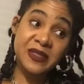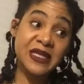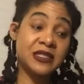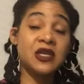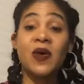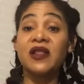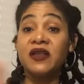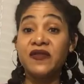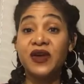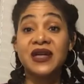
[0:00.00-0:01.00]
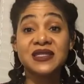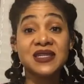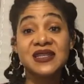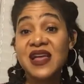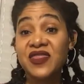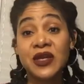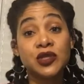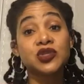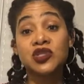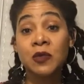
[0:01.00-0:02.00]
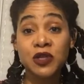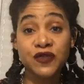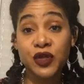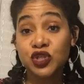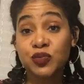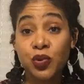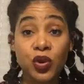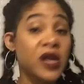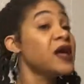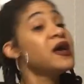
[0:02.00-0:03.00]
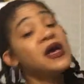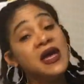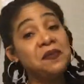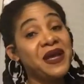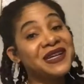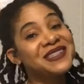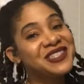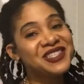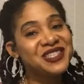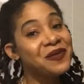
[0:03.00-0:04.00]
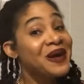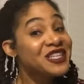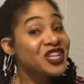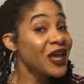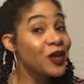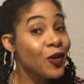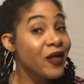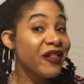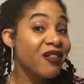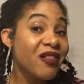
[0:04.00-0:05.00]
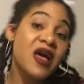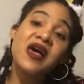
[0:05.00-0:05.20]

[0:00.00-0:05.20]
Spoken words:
And so I love you guys to death. Thank you so much for your support and paying attention to my channel.